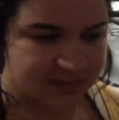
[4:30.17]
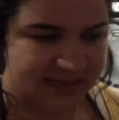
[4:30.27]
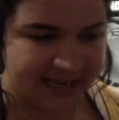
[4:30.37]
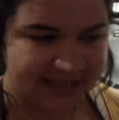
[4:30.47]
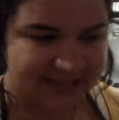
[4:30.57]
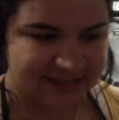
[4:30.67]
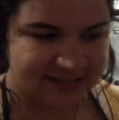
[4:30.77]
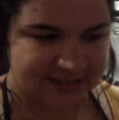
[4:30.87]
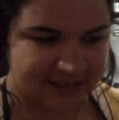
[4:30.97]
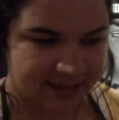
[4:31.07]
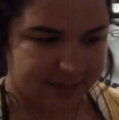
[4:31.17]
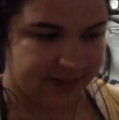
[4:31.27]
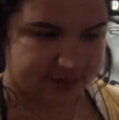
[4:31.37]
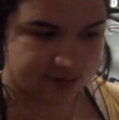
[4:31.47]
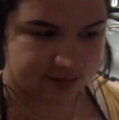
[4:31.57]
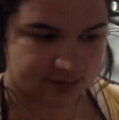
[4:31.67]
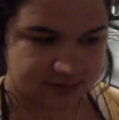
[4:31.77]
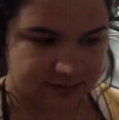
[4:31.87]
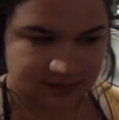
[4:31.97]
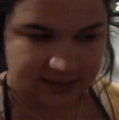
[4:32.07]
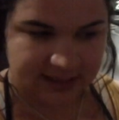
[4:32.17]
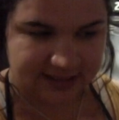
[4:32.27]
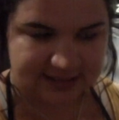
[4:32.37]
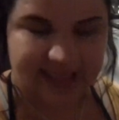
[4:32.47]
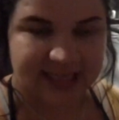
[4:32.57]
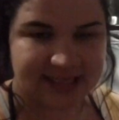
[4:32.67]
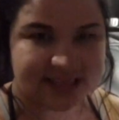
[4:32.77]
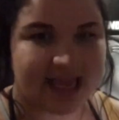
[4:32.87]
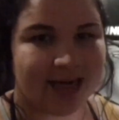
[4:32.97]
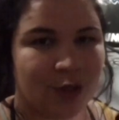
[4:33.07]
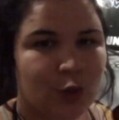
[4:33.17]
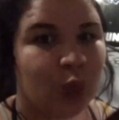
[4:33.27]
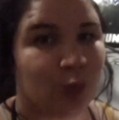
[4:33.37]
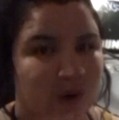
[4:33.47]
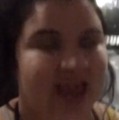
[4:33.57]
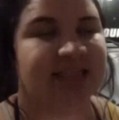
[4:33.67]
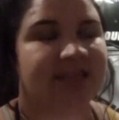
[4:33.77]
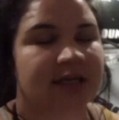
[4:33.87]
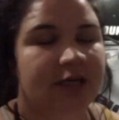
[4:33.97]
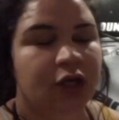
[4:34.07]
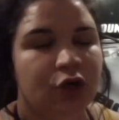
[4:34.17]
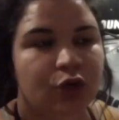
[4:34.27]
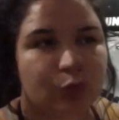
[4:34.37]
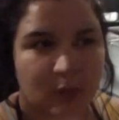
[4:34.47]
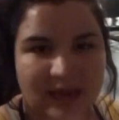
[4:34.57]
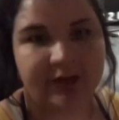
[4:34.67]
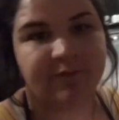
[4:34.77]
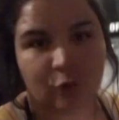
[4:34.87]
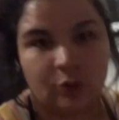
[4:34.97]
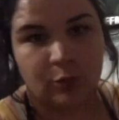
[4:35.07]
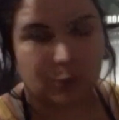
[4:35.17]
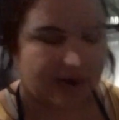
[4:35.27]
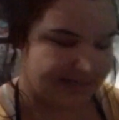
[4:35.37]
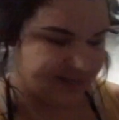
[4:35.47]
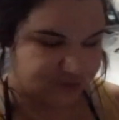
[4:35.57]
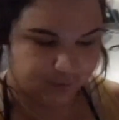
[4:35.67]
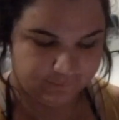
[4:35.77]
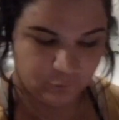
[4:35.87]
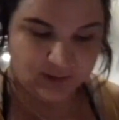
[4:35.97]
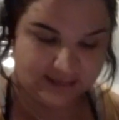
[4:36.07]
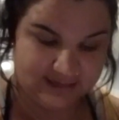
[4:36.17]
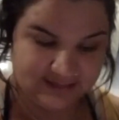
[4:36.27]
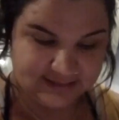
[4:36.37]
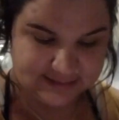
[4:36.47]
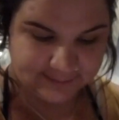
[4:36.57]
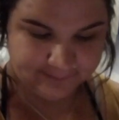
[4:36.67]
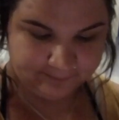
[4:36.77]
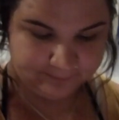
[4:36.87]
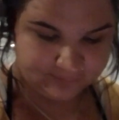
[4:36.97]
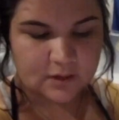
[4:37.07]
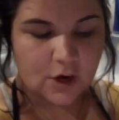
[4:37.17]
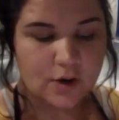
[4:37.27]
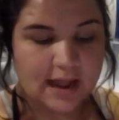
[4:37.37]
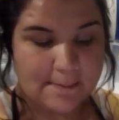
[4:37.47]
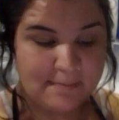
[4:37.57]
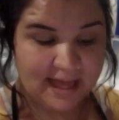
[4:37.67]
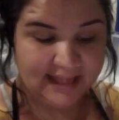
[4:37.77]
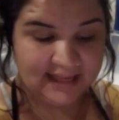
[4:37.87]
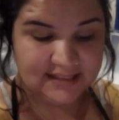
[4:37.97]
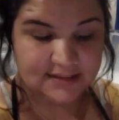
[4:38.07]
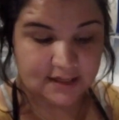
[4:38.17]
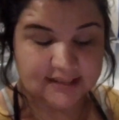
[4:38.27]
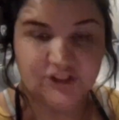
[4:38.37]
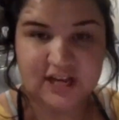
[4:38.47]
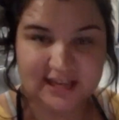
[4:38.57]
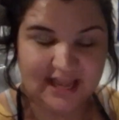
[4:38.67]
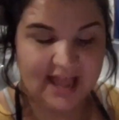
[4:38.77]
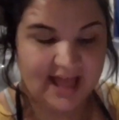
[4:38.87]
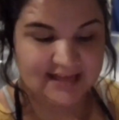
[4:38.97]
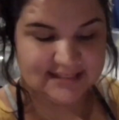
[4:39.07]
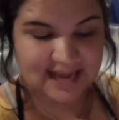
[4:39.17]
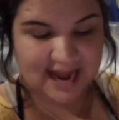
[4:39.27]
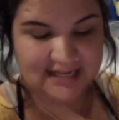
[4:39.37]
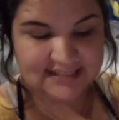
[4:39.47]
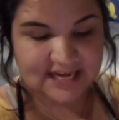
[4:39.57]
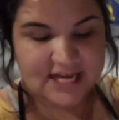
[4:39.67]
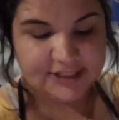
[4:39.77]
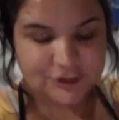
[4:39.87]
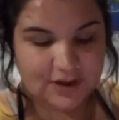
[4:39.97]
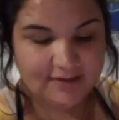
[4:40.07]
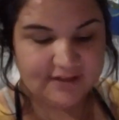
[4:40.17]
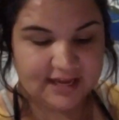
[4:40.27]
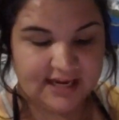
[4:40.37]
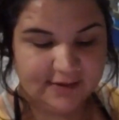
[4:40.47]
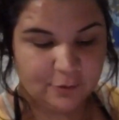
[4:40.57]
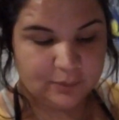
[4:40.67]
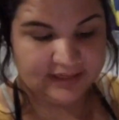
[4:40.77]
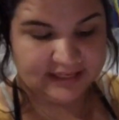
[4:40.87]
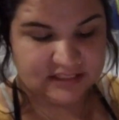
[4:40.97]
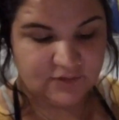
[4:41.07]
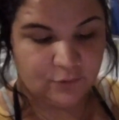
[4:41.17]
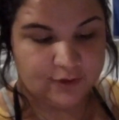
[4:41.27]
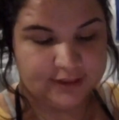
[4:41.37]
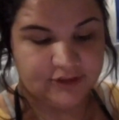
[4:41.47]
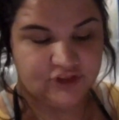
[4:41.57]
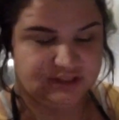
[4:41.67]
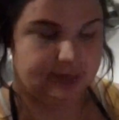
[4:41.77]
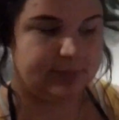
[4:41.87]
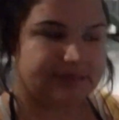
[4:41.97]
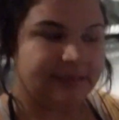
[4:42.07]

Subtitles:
and I mean, it's at a great affordable price too for what it is. All right, Megan.jks asks, do you have any other plans for your Jeep?